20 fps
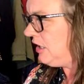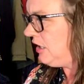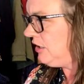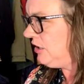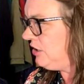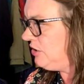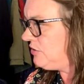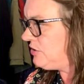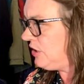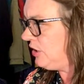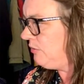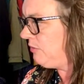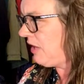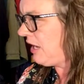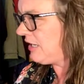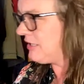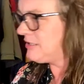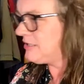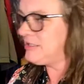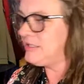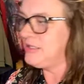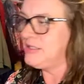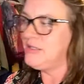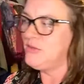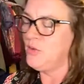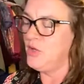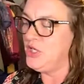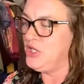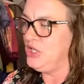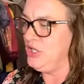YouTube likes to
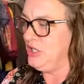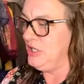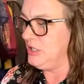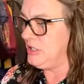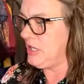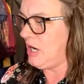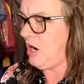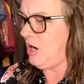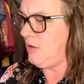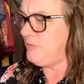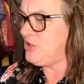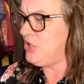switch you to top